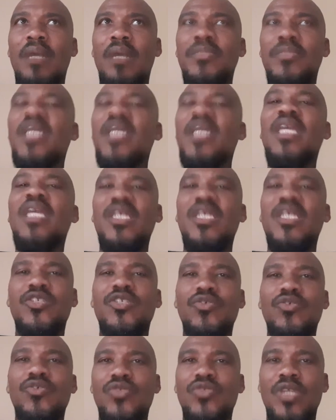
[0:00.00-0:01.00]
the
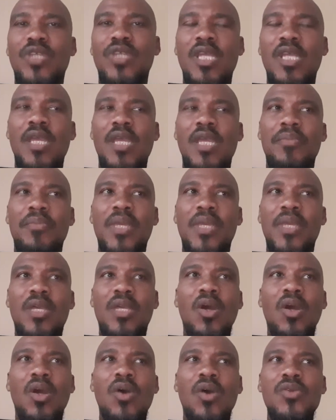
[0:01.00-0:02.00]
issues,
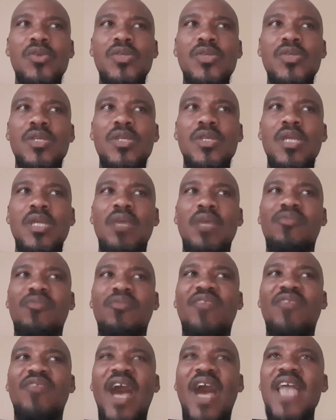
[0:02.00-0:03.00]
because
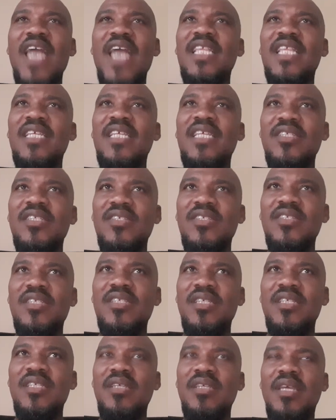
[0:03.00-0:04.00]
violence
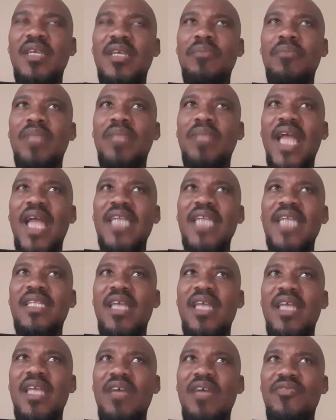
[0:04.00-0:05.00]
and Black
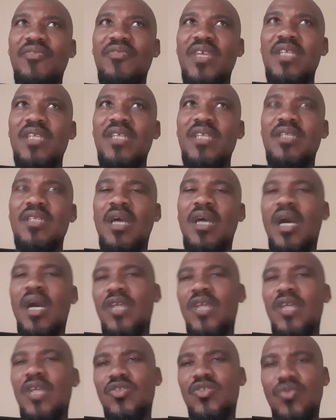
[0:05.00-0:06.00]
death is a
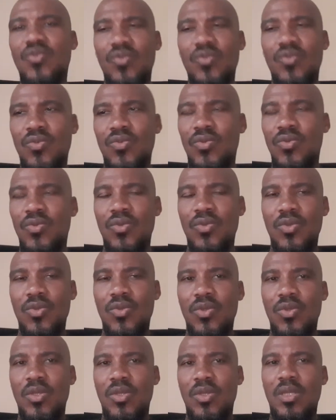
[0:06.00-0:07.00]
hustle.
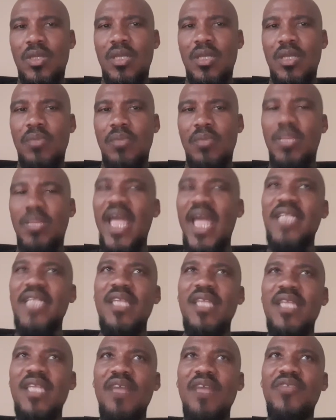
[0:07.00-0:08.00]
Black
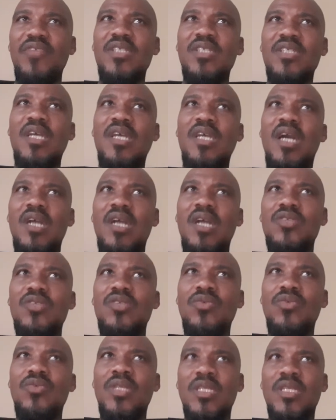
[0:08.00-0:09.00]
death is a
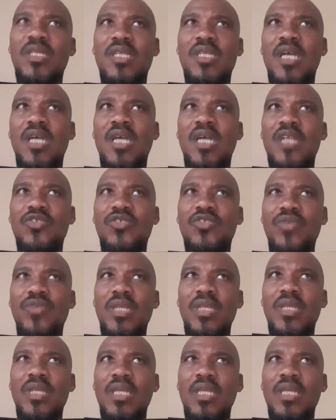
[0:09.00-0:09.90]
hustle in this country.